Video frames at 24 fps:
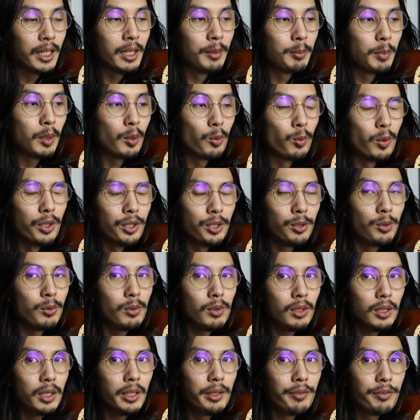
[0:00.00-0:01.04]
But when you
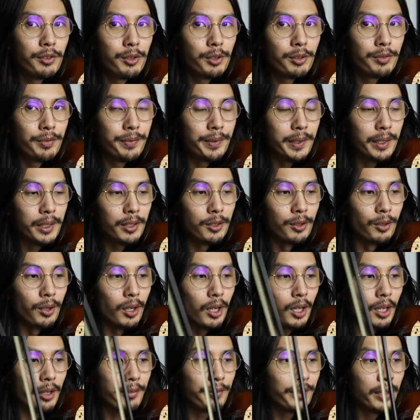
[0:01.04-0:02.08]
lift your finger
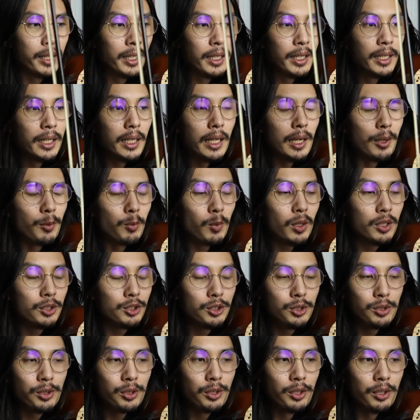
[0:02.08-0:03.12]
off, I
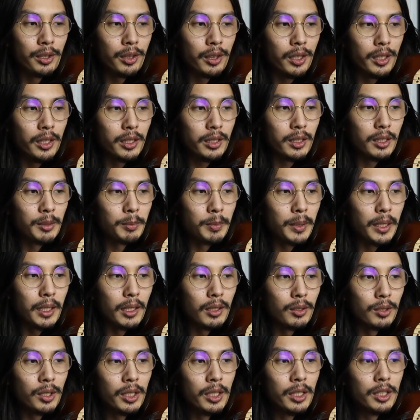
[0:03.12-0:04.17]
want you to think
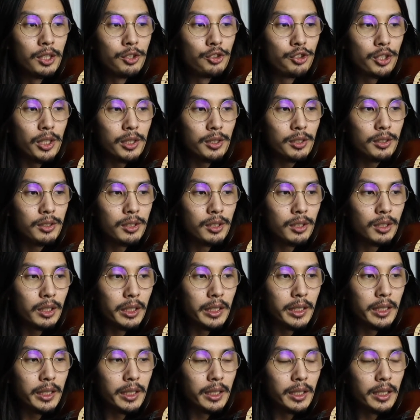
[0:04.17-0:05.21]
about
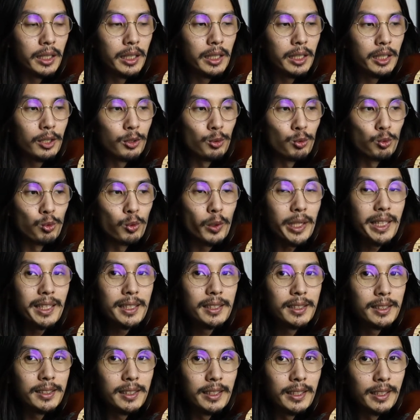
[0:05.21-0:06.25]
gently
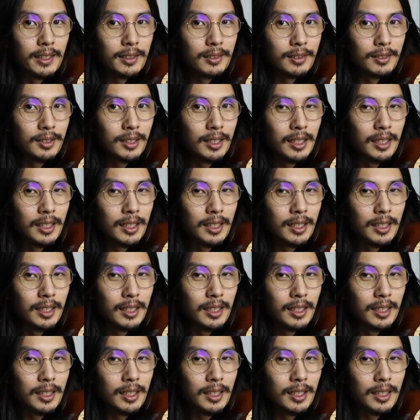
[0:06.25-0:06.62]
gracing